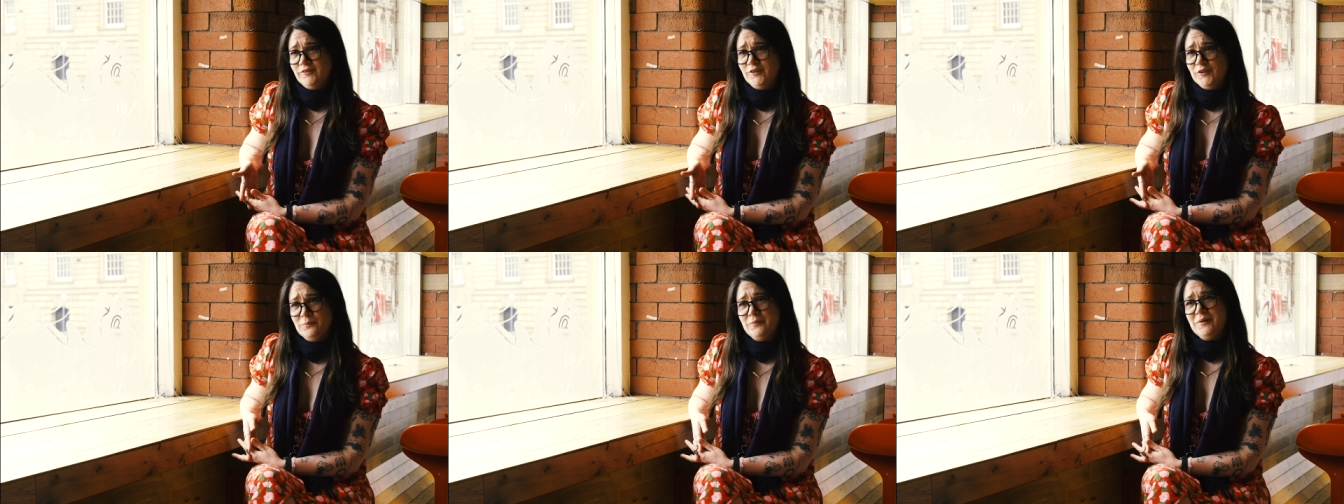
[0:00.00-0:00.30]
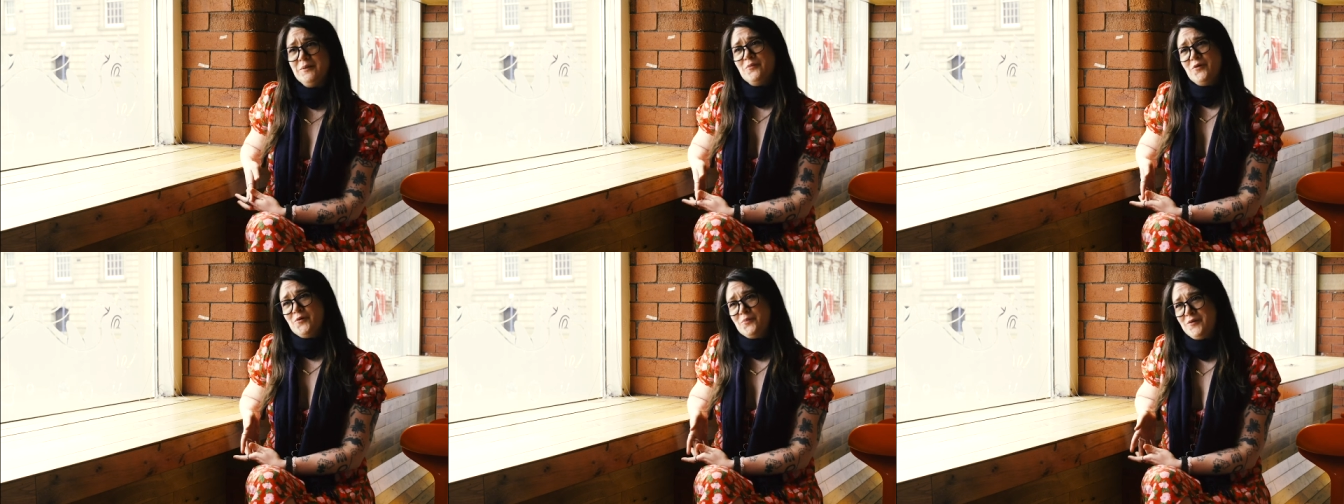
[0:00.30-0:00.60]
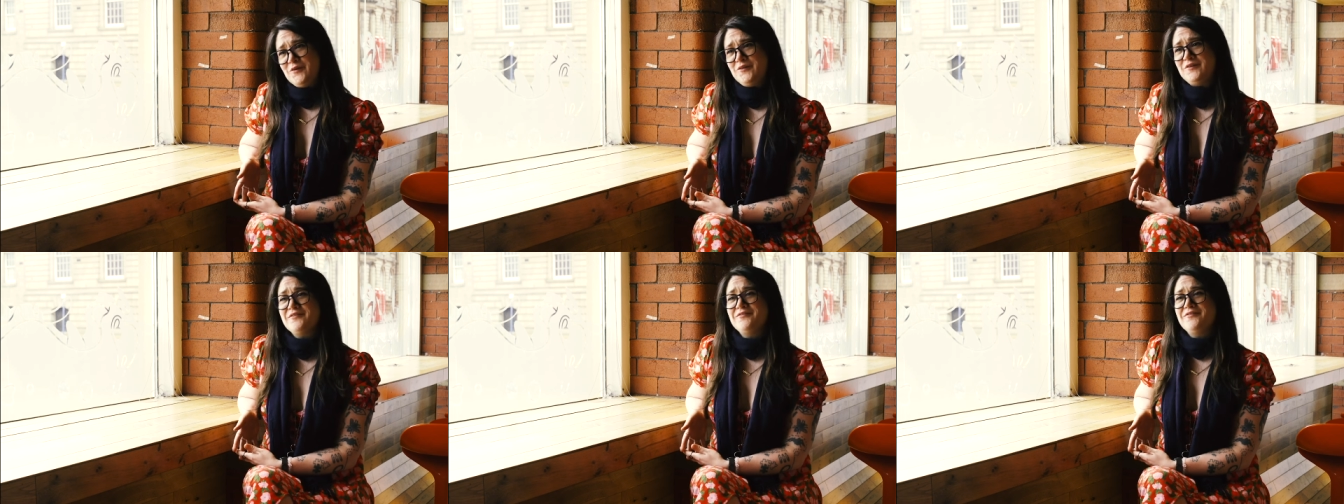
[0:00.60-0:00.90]
should be more
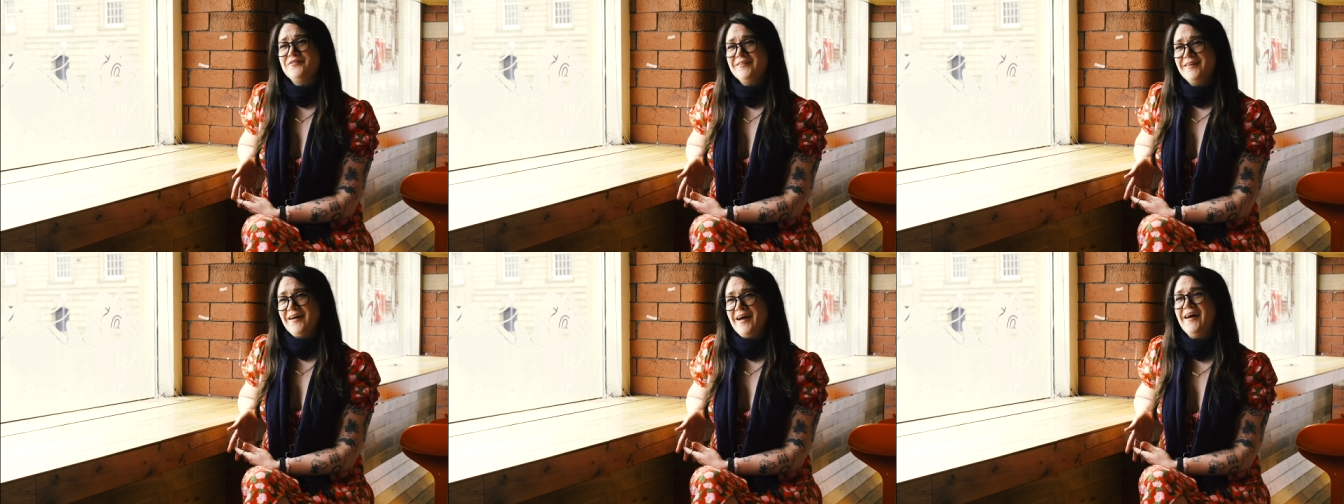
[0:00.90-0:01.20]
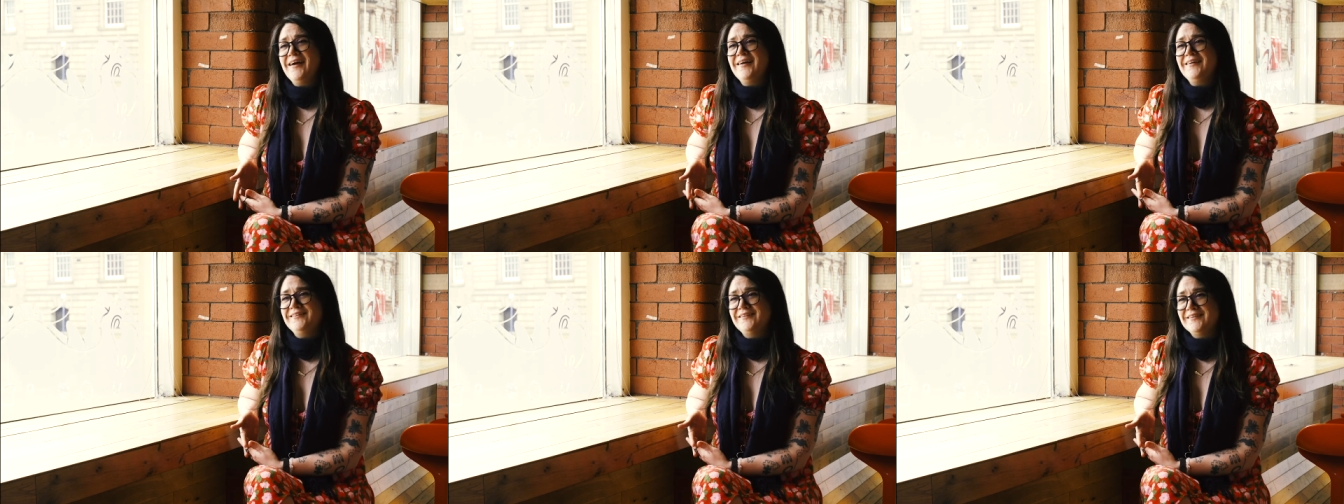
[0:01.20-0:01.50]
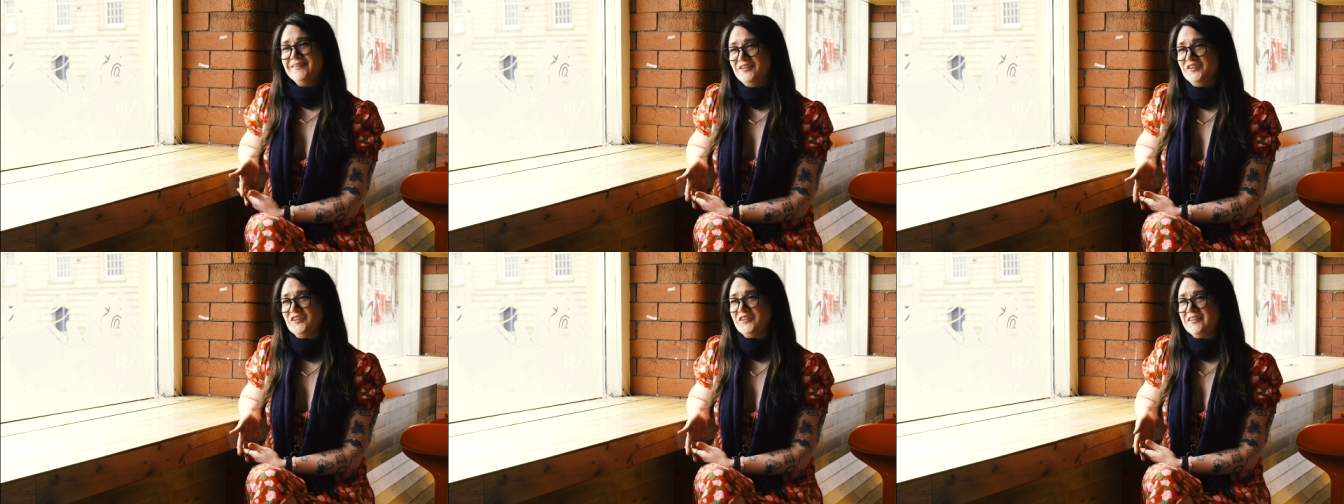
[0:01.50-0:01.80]
beautiful, kind,
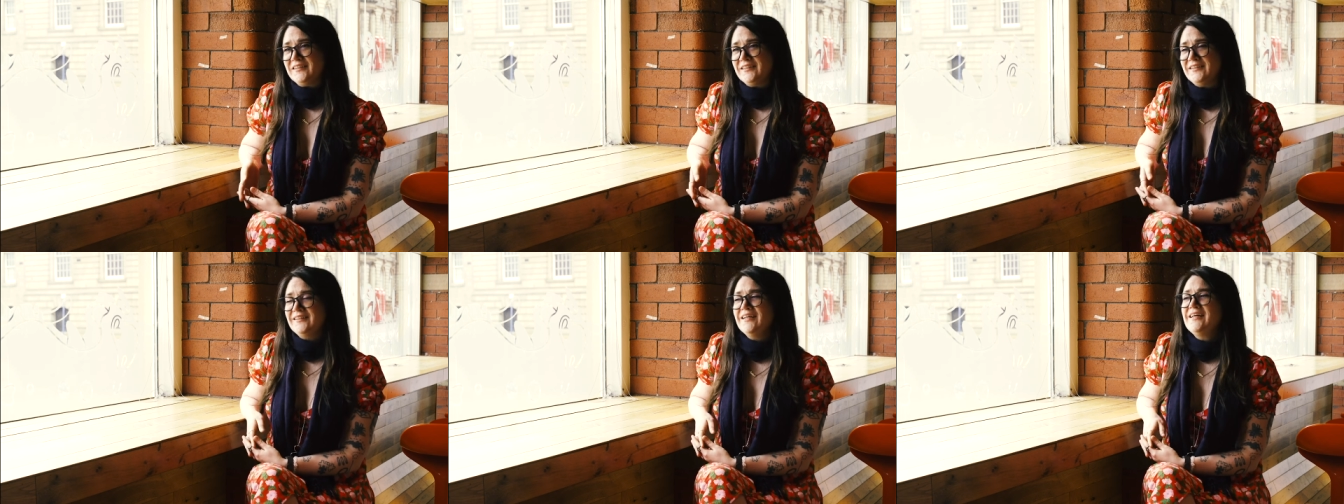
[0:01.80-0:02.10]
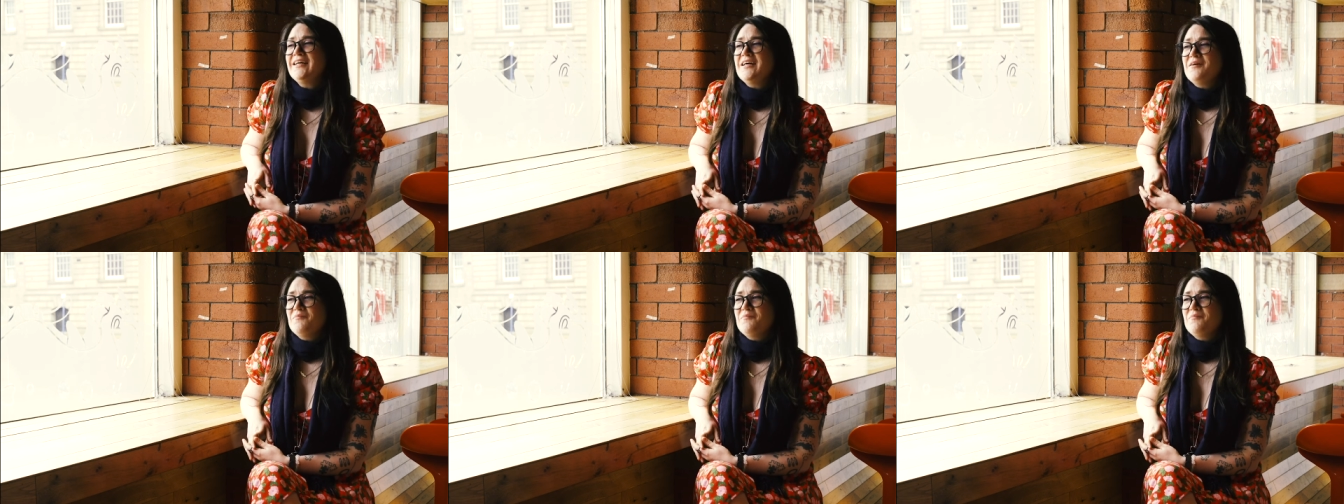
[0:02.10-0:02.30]
and just